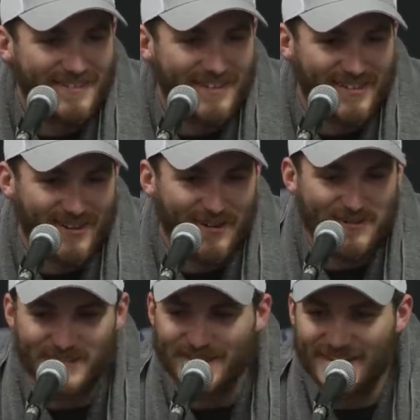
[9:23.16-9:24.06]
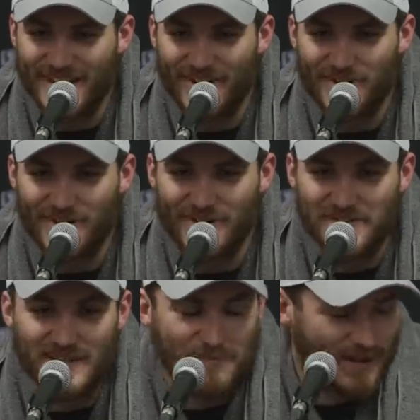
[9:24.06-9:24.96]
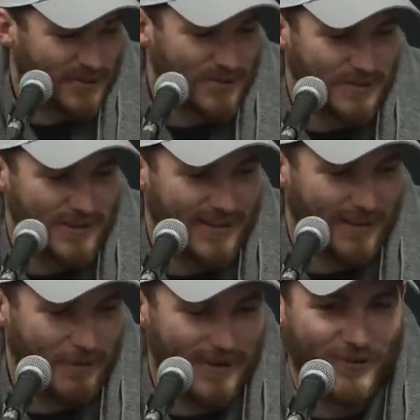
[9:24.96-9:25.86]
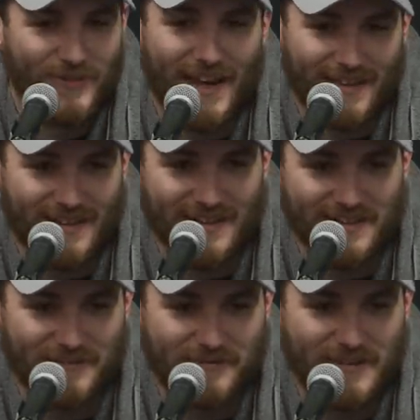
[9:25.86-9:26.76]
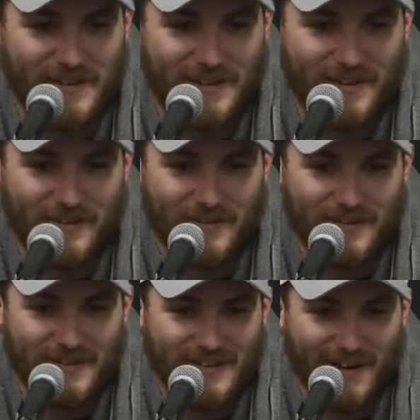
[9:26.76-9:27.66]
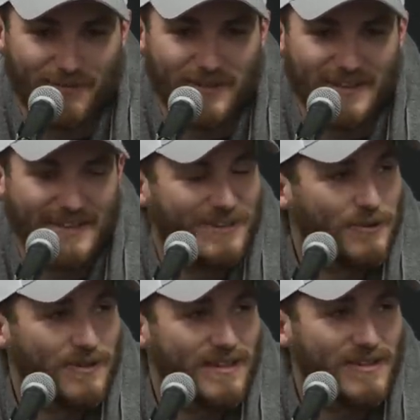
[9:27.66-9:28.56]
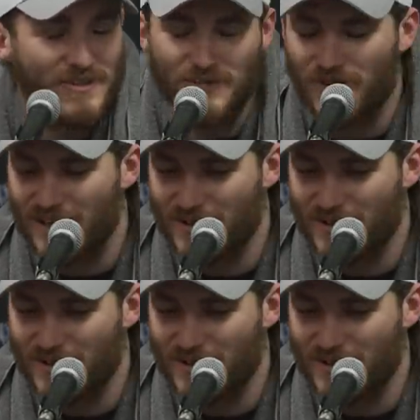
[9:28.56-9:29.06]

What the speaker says: to touch it and carry it around and take pictures with it. Like, we earned that thing, and definitely didn't do it the easy way.